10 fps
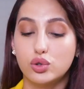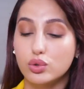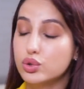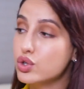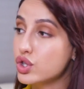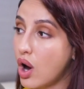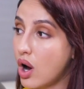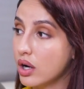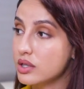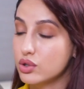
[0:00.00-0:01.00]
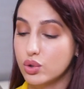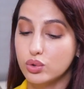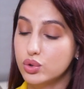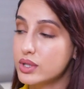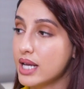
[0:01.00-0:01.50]
Don't do songs,
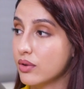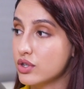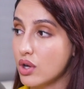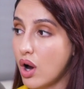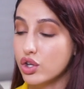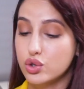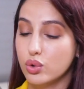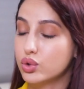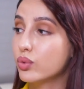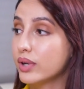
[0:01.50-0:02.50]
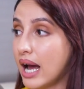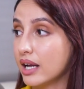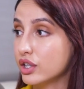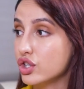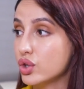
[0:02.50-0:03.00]
don't do South songs, don't do
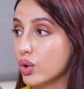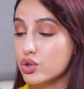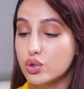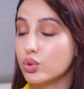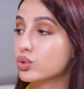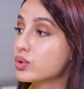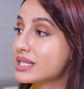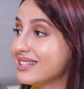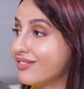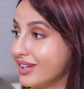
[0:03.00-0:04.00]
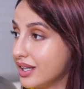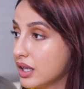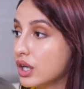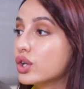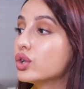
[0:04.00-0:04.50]
reality shows, don't do TV.
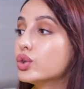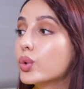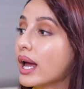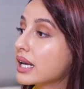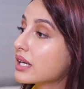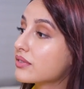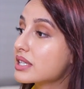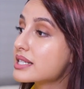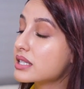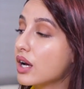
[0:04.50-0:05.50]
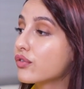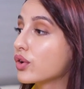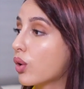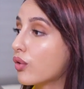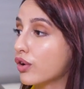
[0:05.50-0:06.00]
Mm. You do any of this stuff,
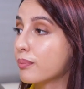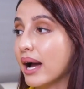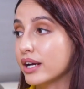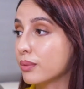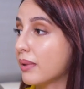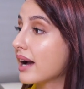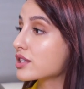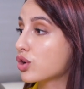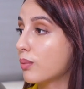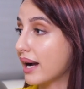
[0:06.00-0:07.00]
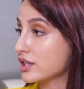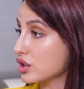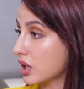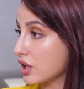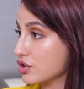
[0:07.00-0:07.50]
you're over. Pack your bags, go back to
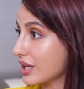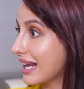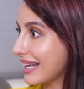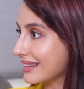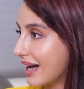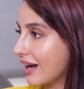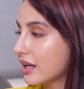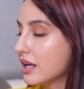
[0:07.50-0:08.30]
your country, like that.